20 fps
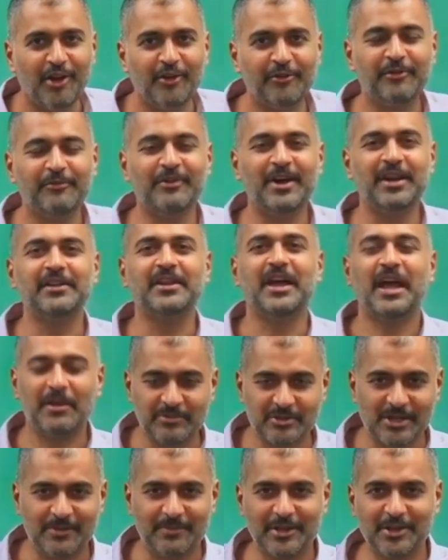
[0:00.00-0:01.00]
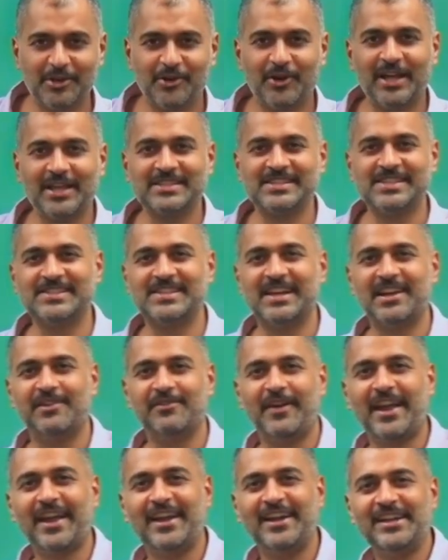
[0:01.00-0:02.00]
everyone, I am Shamanth Goda, CSAT
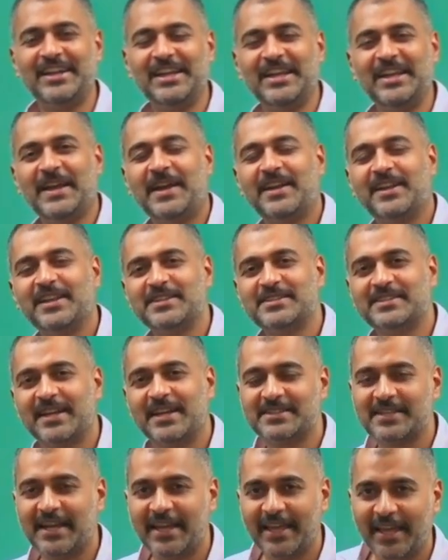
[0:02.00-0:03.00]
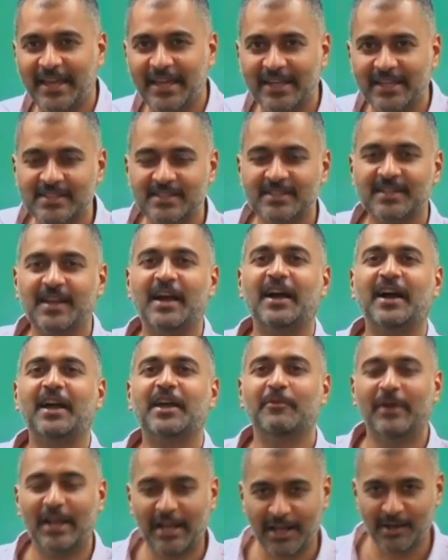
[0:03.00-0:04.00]
faculty at InsightsIAS. I
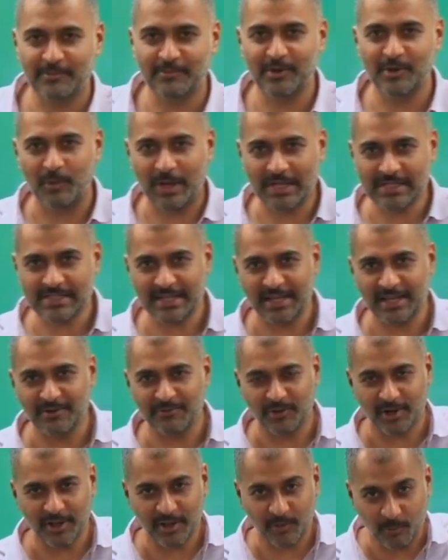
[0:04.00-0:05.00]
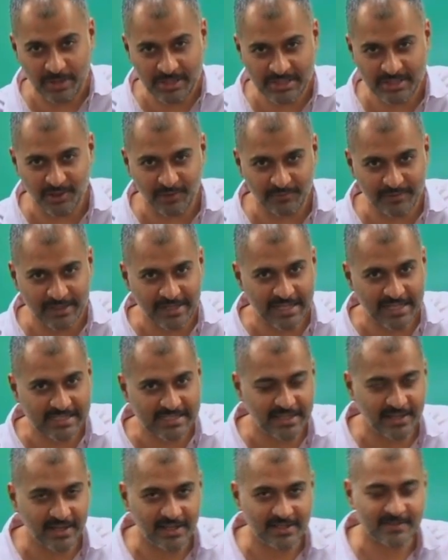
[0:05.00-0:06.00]
welcome you once again for the question of the day
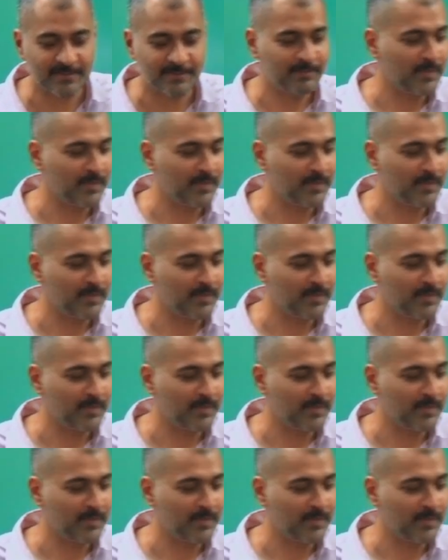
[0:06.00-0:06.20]
series.